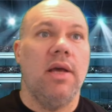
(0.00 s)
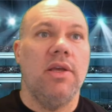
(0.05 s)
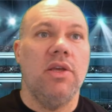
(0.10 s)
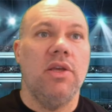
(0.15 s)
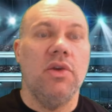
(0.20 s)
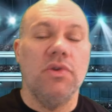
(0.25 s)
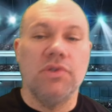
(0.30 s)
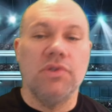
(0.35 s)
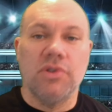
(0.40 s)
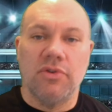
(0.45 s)

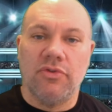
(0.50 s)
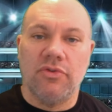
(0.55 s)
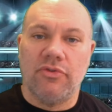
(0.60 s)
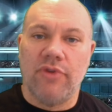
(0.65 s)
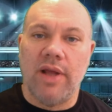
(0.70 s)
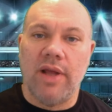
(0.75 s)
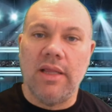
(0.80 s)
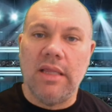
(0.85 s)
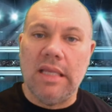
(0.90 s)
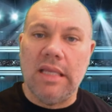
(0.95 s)

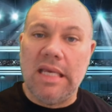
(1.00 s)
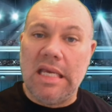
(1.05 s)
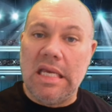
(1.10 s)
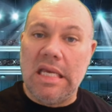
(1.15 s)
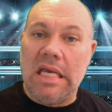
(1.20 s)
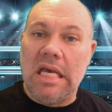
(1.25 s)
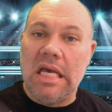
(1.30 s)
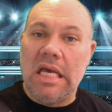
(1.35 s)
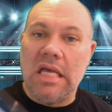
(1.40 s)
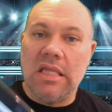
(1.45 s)

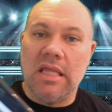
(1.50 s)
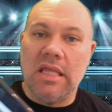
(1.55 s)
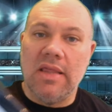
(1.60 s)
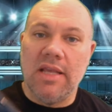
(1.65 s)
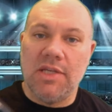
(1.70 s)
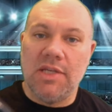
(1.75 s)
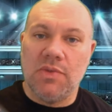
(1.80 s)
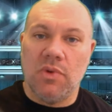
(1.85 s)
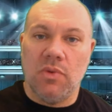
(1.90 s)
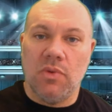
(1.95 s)
user-friendly than
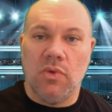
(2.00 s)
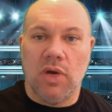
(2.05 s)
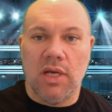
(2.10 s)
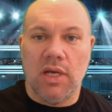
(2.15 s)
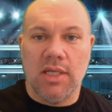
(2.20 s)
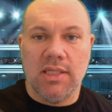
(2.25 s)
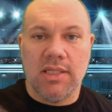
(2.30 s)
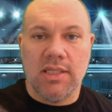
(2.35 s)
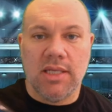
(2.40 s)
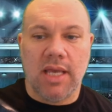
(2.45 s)
this one
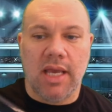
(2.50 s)
was,